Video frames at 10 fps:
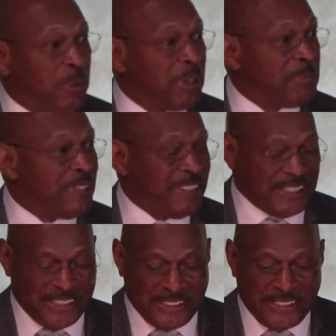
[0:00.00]
of all, let me
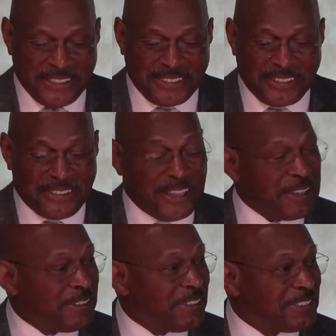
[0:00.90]
say
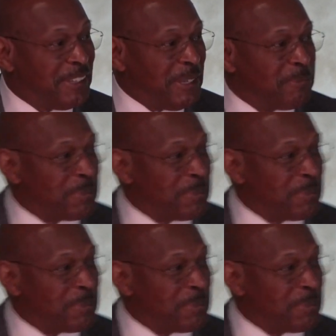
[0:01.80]
thank you to Clem,